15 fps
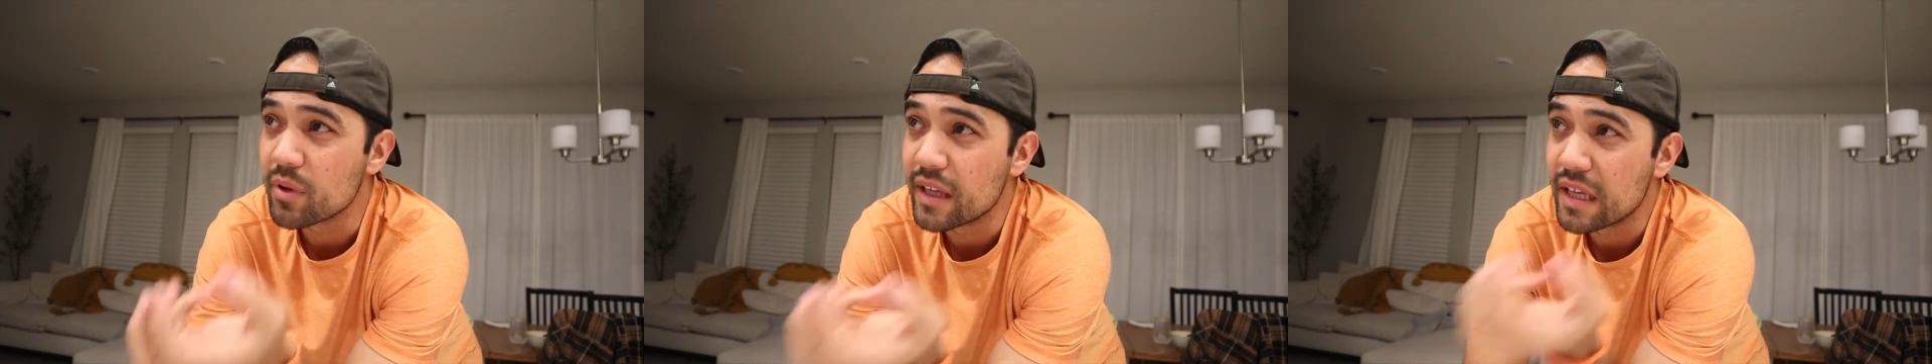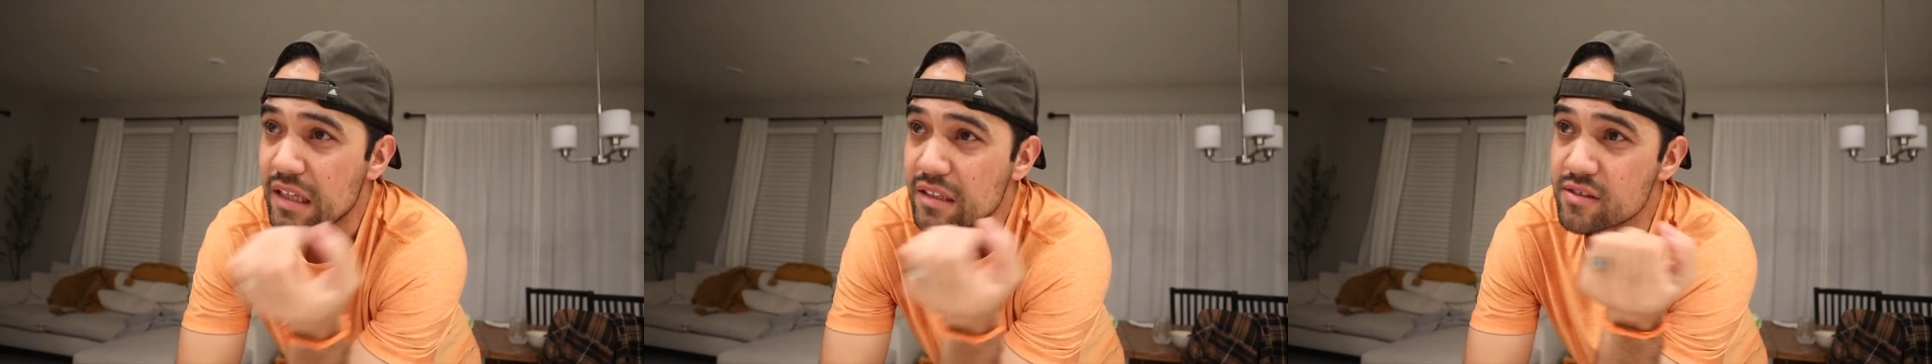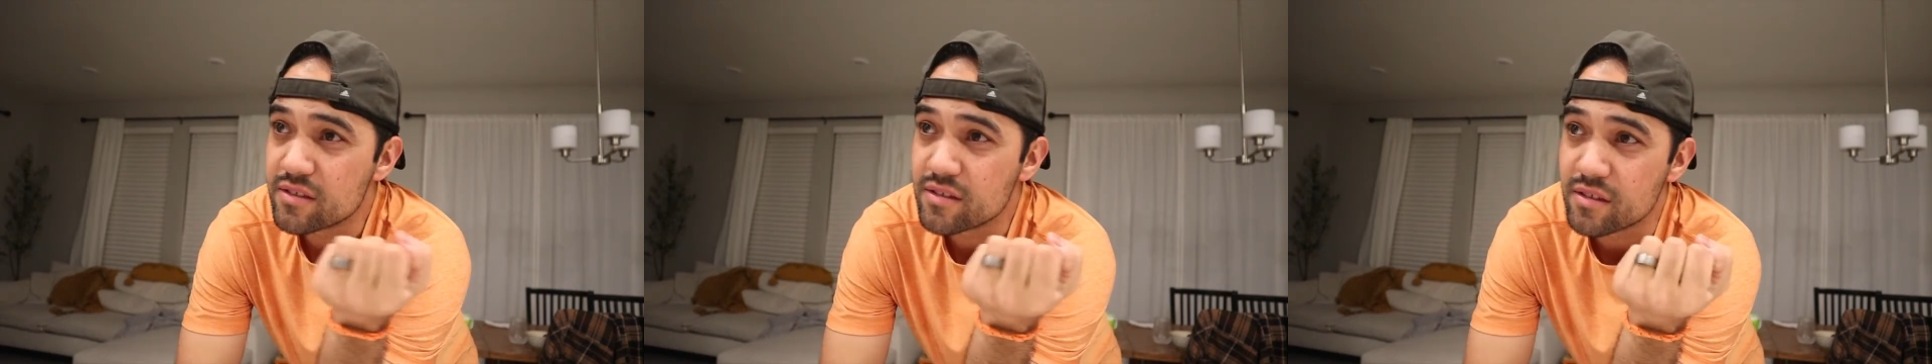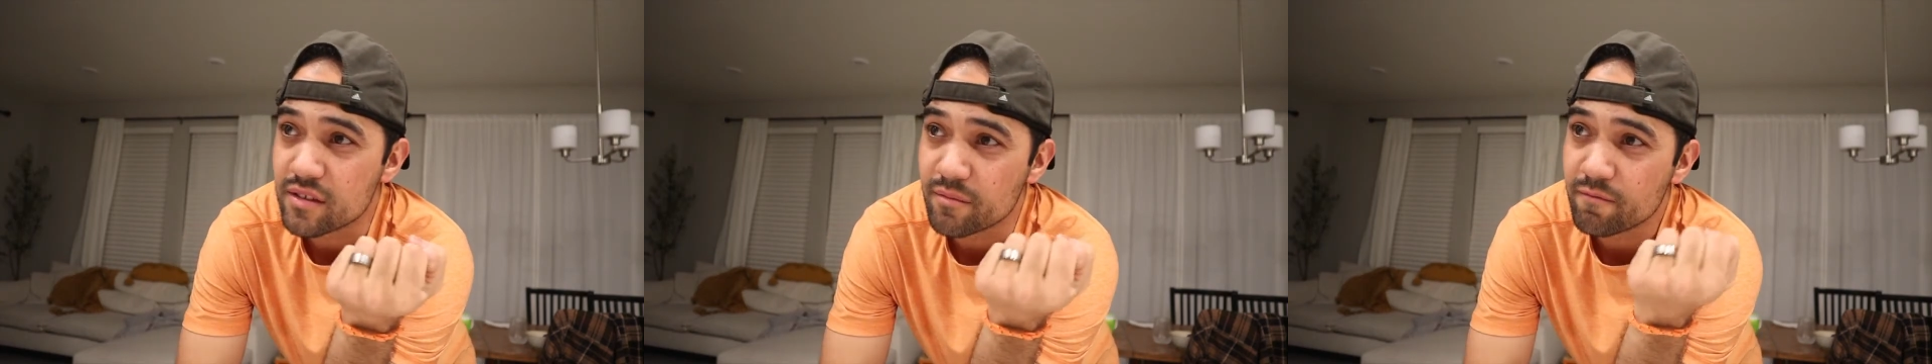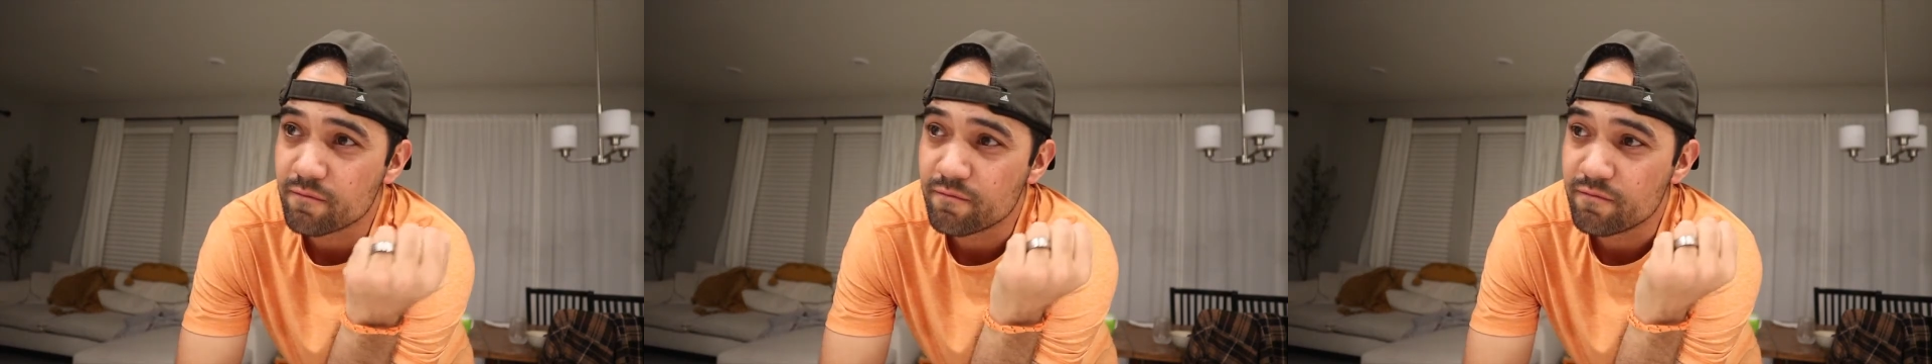plans
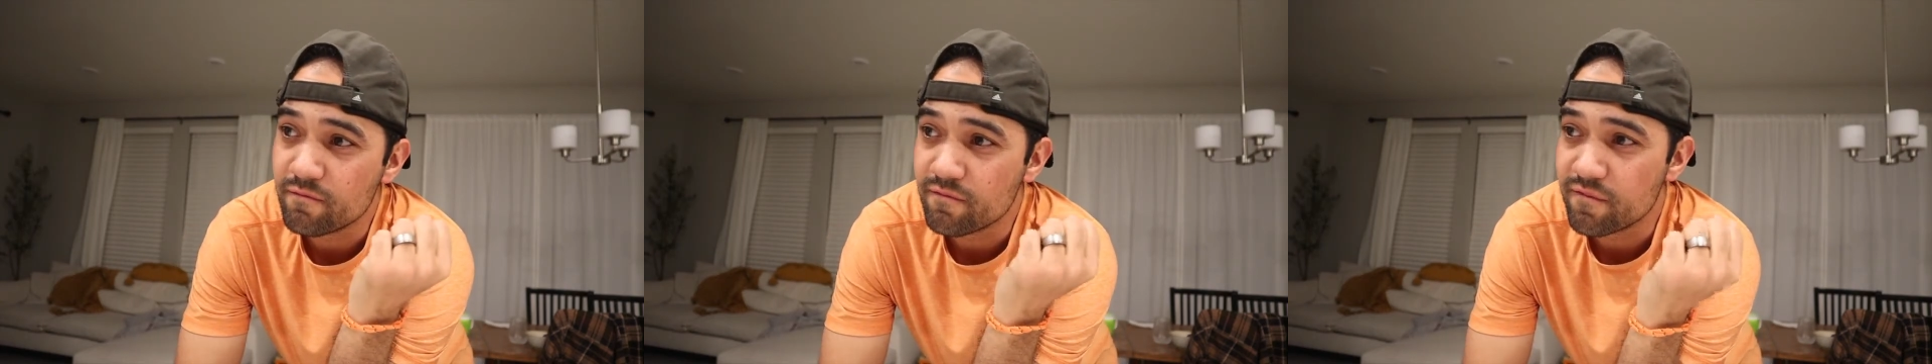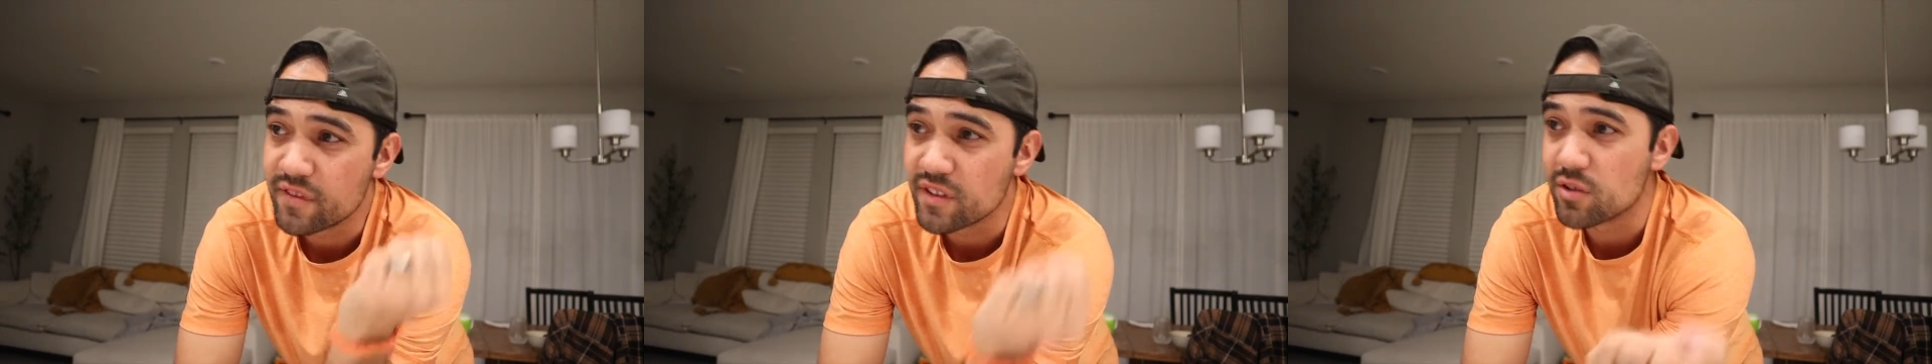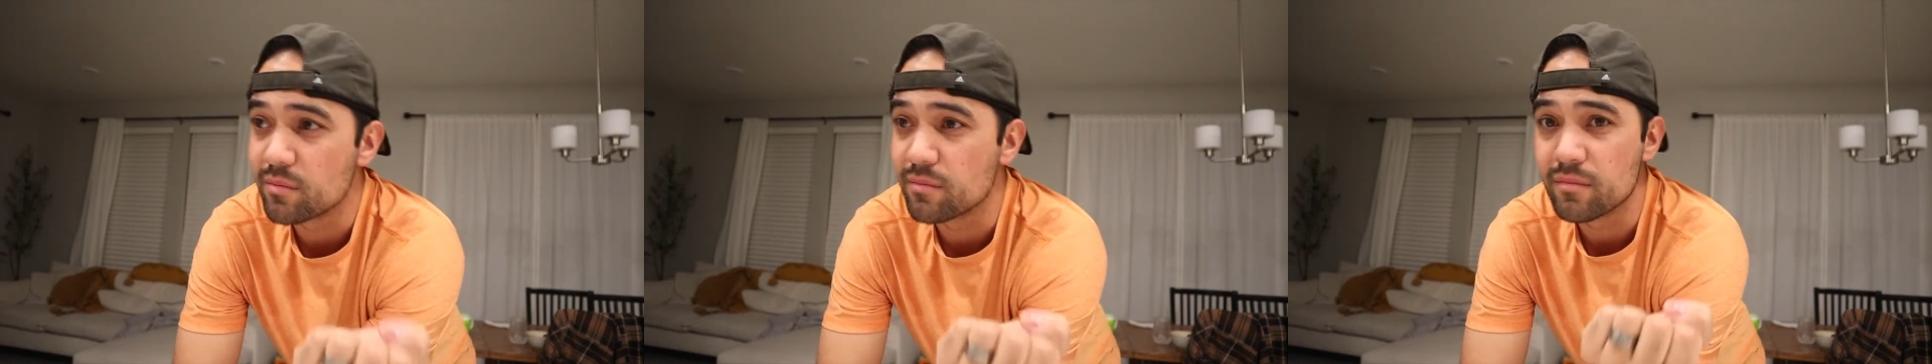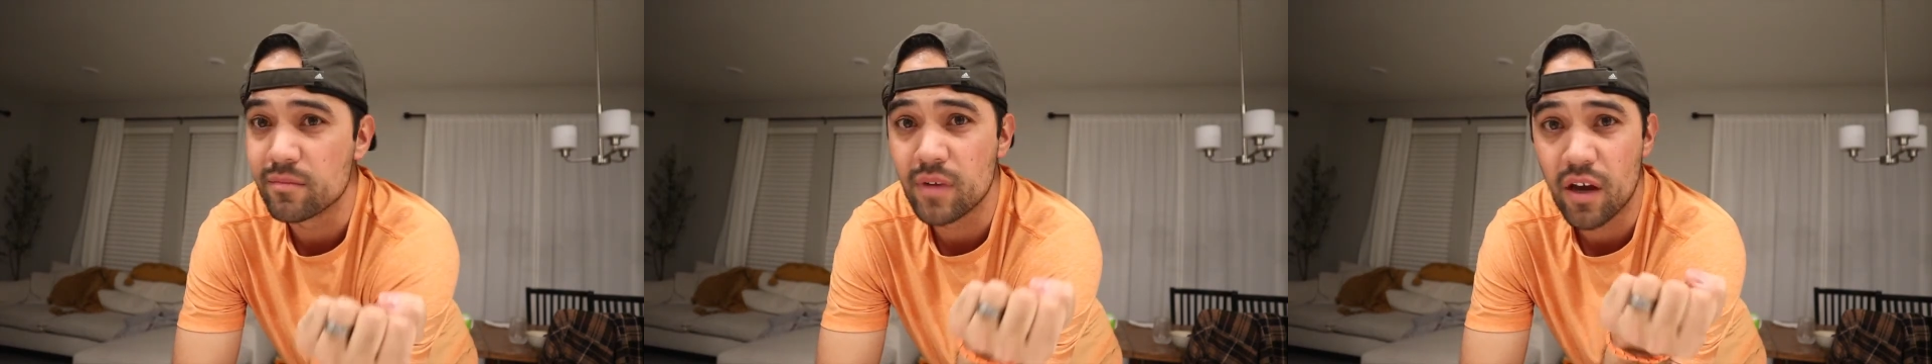to film